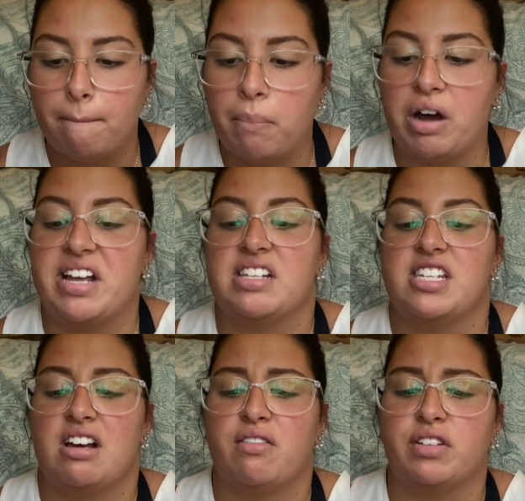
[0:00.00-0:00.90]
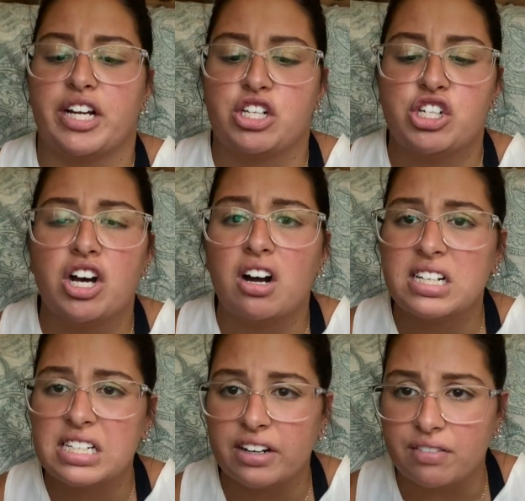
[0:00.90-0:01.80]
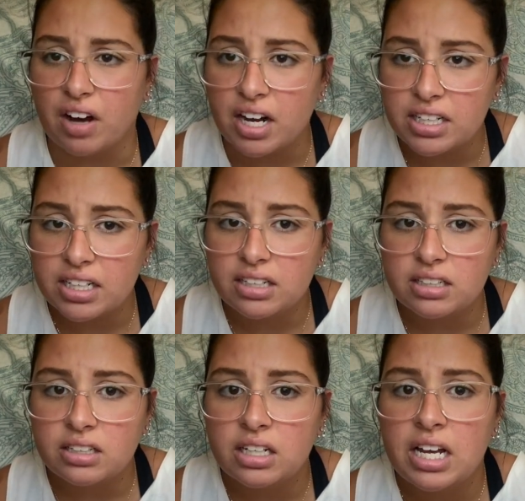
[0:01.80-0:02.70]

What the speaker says: bites of like chunks of onion,